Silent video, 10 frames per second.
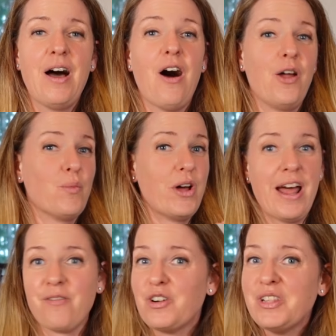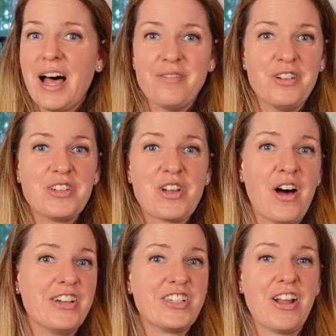on whatever level,
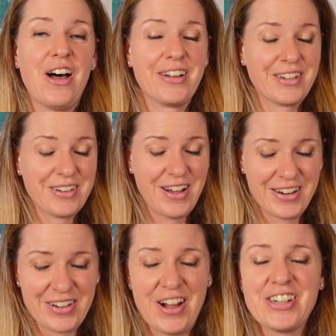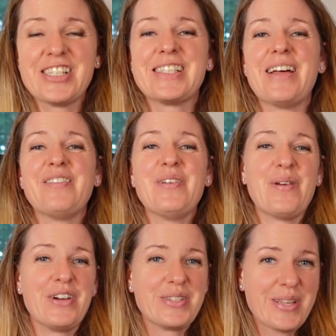con- on, on a conscious level
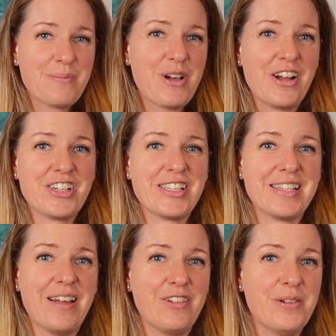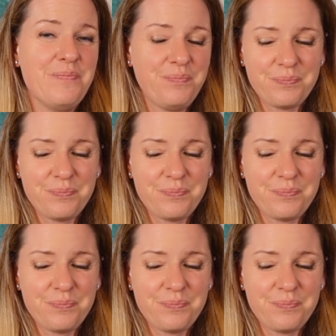or a subconscious level,